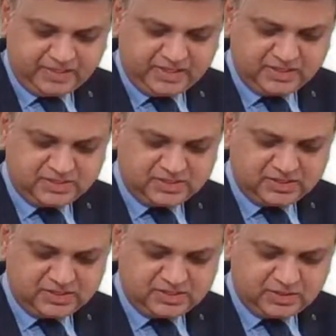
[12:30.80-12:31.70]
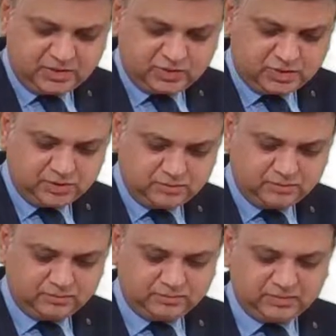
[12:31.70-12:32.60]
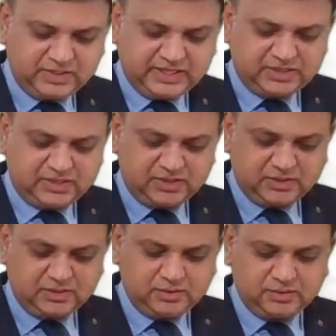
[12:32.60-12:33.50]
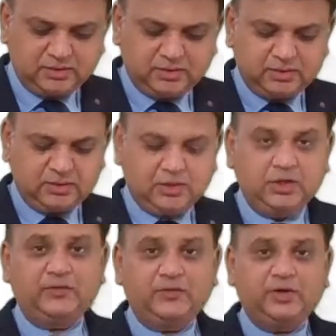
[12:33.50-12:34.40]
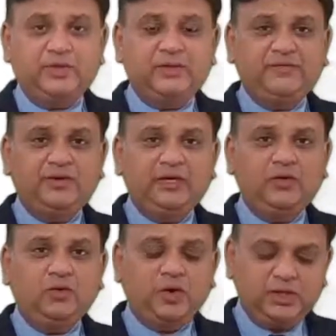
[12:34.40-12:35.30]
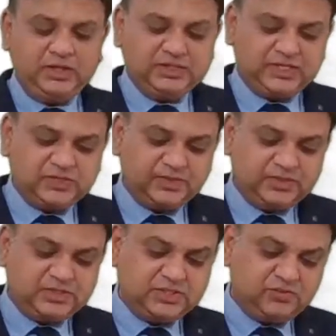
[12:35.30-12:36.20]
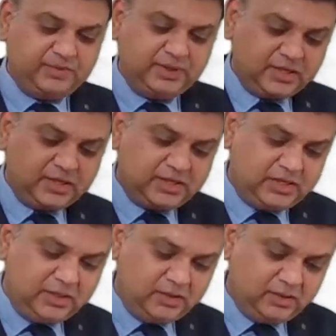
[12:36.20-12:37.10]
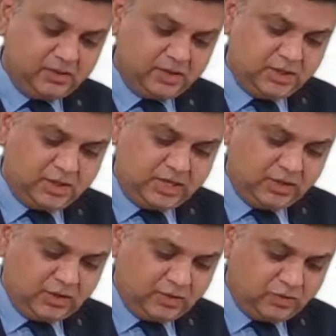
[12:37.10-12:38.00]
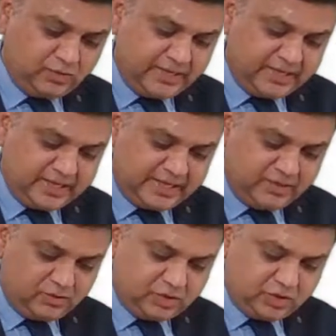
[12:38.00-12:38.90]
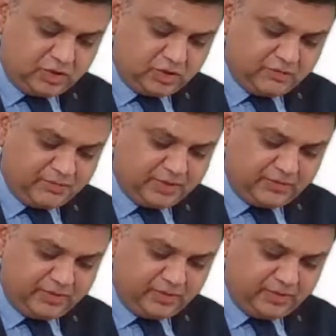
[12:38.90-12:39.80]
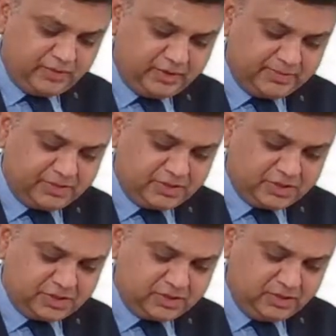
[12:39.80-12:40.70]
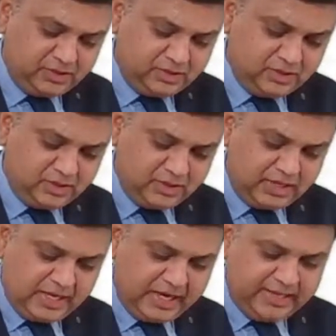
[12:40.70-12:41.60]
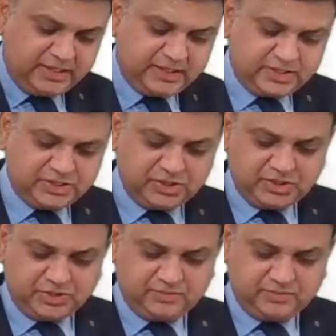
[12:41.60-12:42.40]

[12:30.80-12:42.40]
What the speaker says: It is 60,000. That's it. From revenue, all these expenses will be deducted in order to make the calculation of profit before depreciation and taxation.